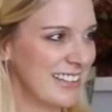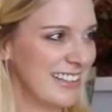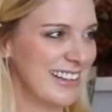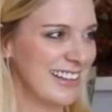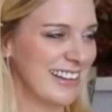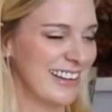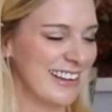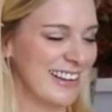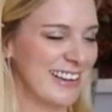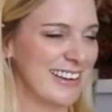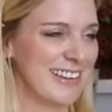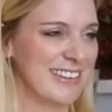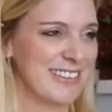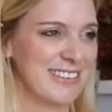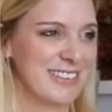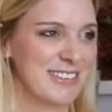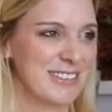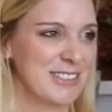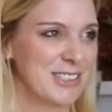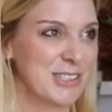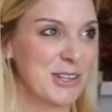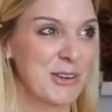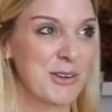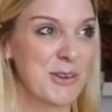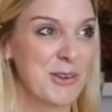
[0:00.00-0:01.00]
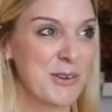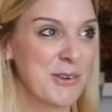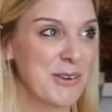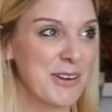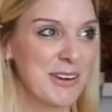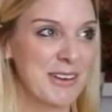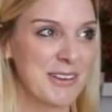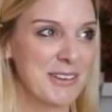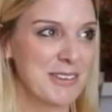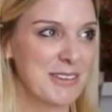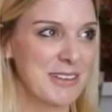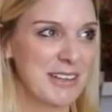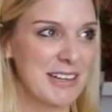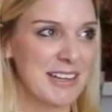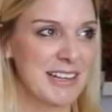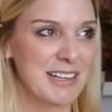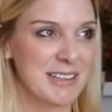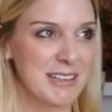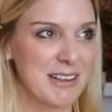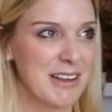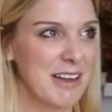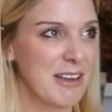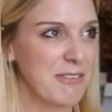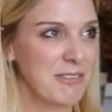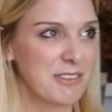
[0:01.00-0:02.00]
Yeah. yeah. So
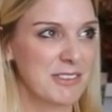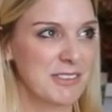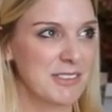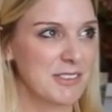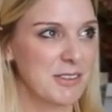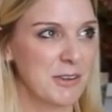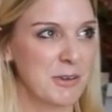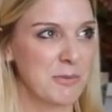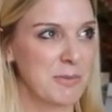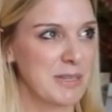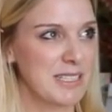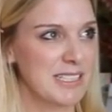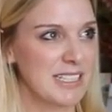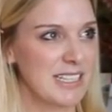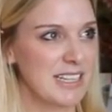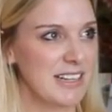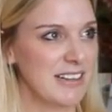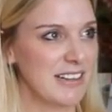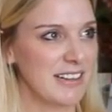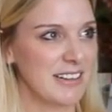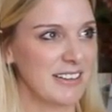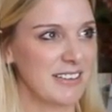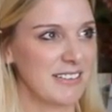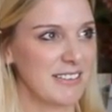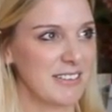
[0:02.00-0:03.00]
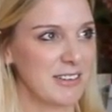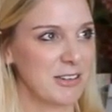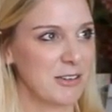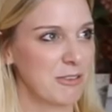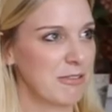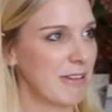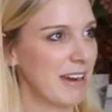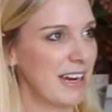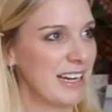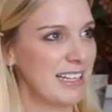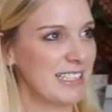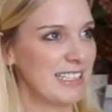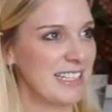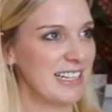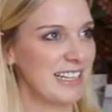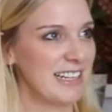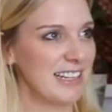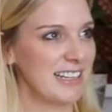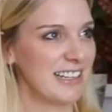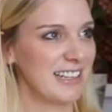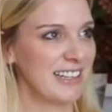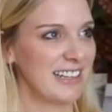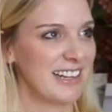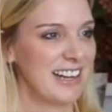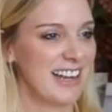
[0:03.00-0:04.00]
life is so busy and crazy,
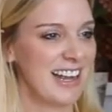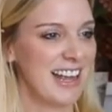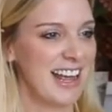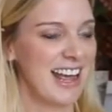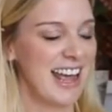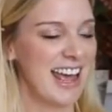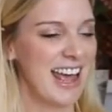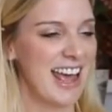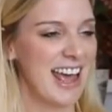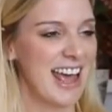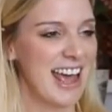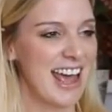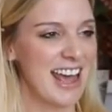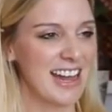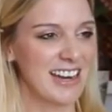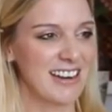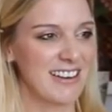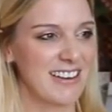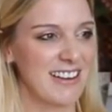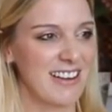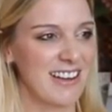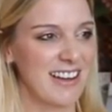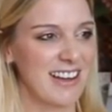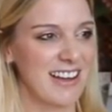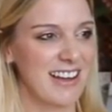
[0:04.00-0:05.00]
and and